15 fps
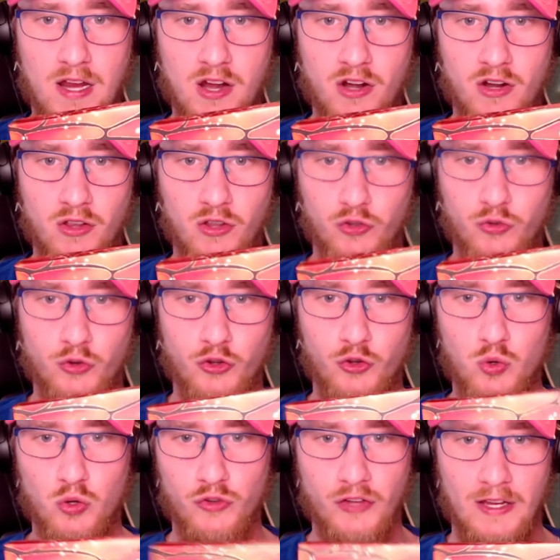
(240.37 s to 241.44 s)
it looks really
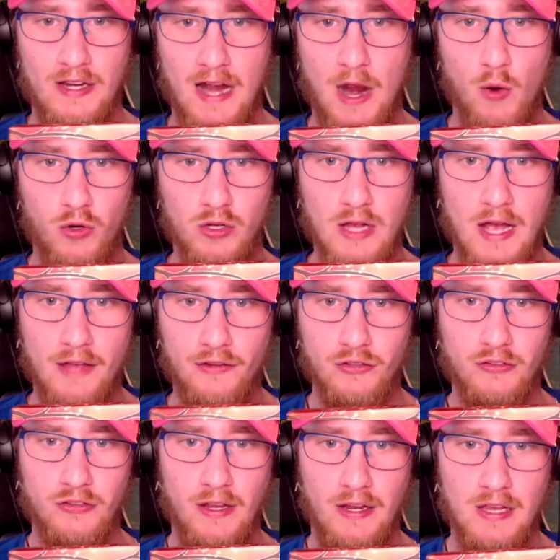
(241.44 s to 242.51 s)
cool. It's like an hourglass,
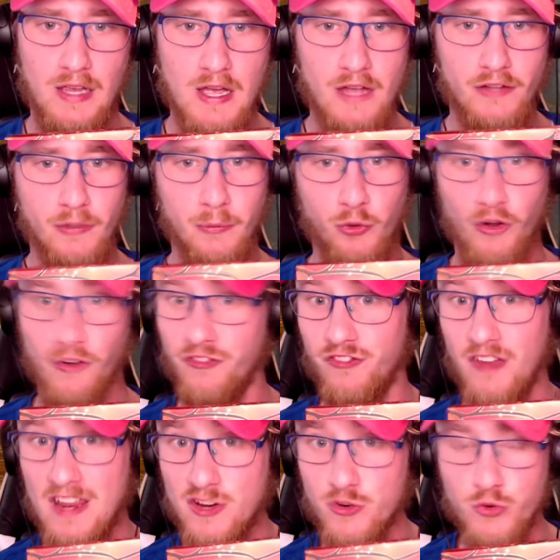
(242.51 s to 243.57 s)
looks like some sort of
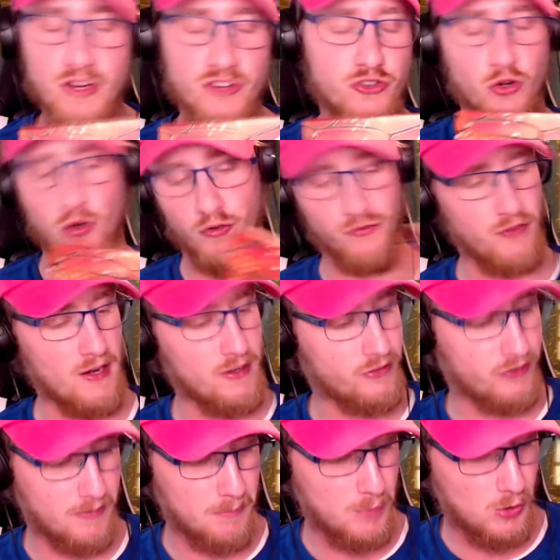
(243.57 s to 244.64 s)
fey creature or fey
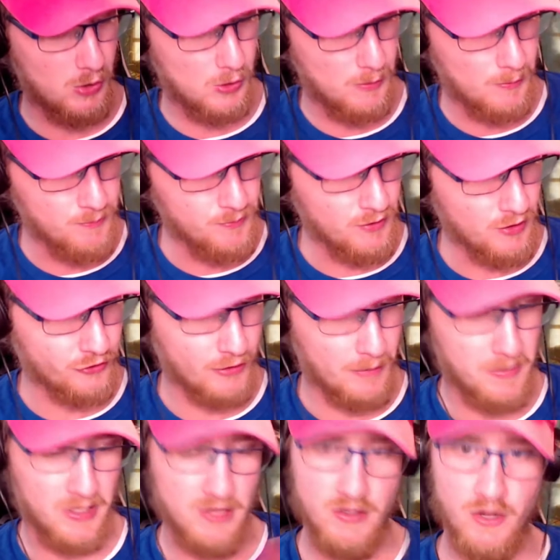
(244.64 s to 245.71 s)
symbol,
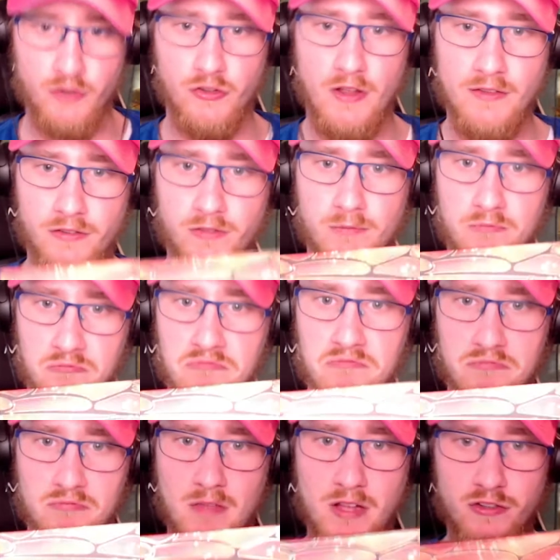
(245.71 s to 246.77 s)
something in there. So
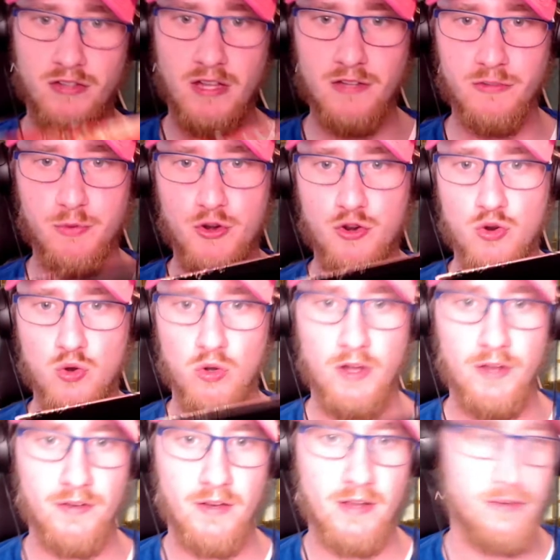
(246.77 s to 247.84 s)
that's pretty cool. And